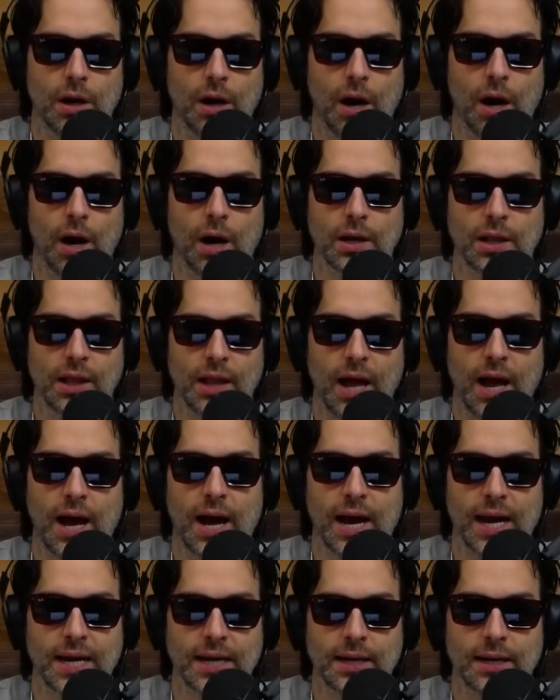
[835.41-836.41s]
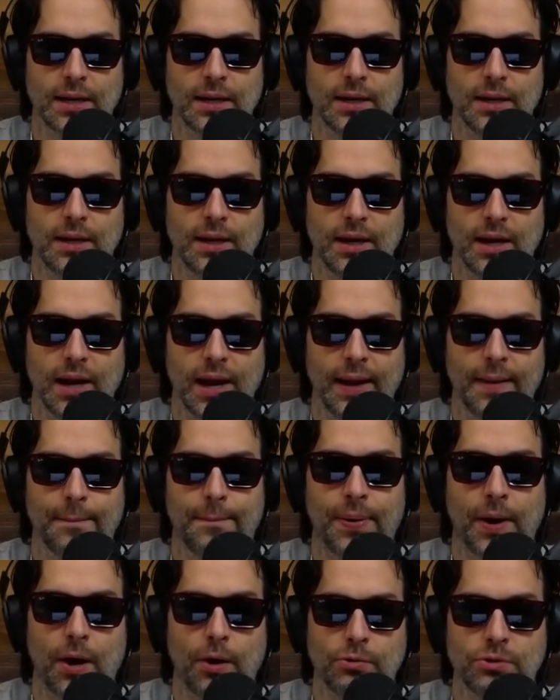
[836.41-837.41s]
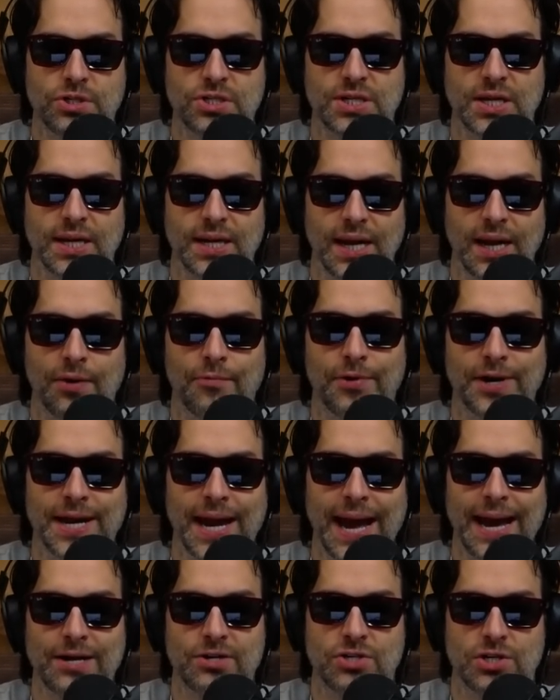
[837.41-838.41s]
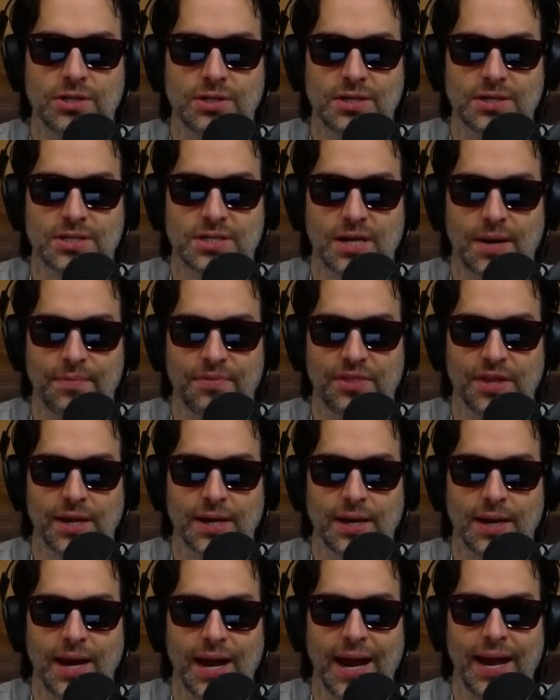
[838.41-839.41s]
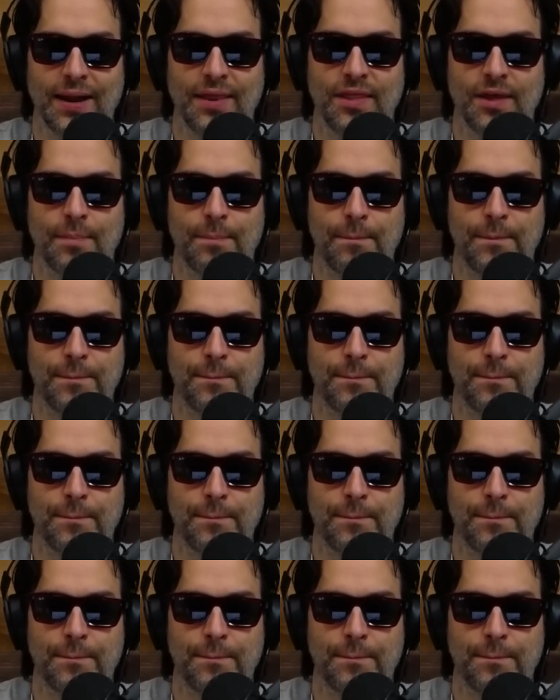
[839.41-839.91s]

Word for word: online and post it in reaction to something, and the